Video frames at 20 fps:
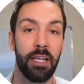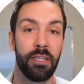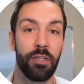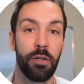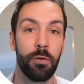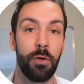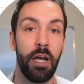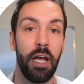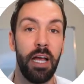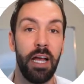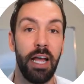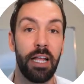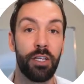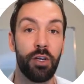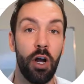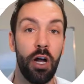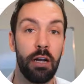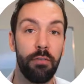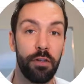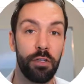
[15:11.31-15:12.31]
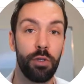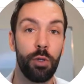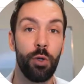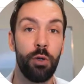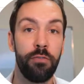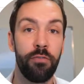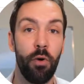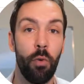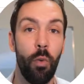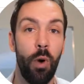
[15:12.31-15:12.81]
So it's kind of a
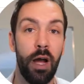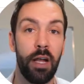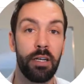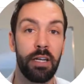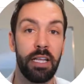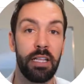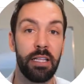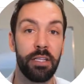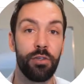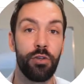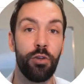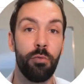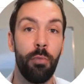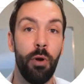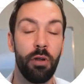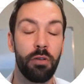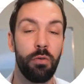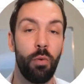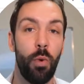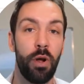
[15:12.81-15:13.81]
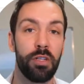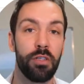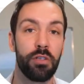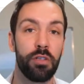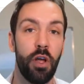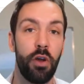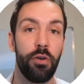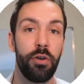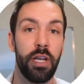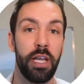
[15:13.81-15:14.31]
2-for-1, killing two birds with one
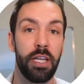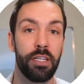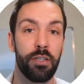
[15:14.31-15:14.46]
stone here.